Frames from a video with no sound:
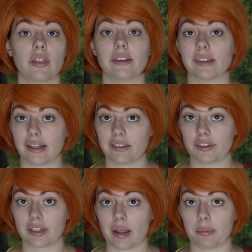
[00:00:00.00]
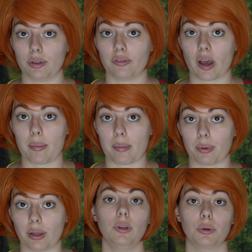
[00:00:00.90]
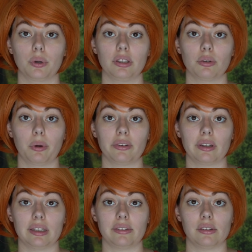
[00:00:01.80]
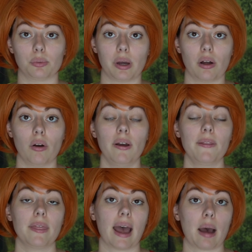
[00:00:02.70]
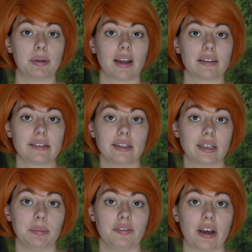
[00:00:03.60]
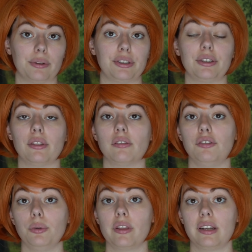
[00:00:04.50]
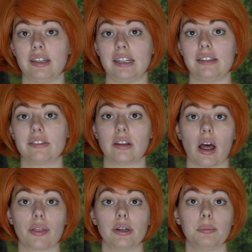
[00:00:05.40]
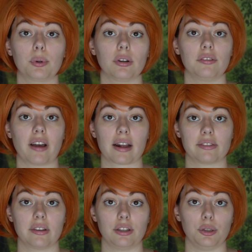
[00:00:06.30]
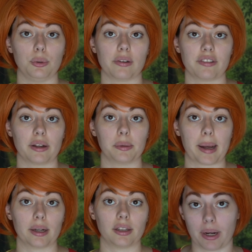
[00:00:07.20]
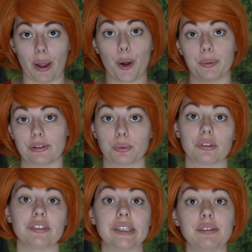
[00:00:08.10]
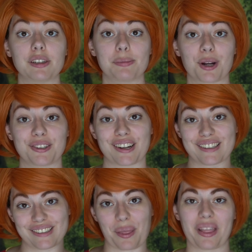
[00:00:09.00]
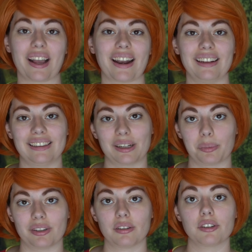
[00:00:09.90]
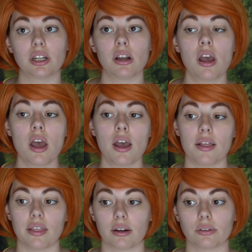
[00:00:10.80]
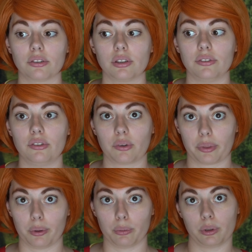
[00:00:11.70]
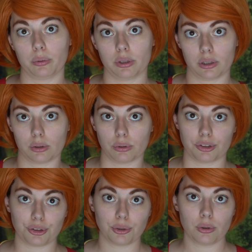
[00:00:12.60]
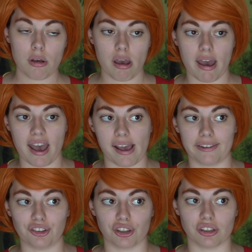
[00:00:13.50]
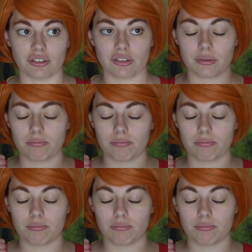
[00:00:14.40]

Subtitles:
the scientific name that you've come up with. You're going to want to list as well the habitats that it can be found in, the food that it eats, and other important facts that you have found about it. I hope this was a very fun project and something kind of a little bit different that also gives you something really, really cool to do and just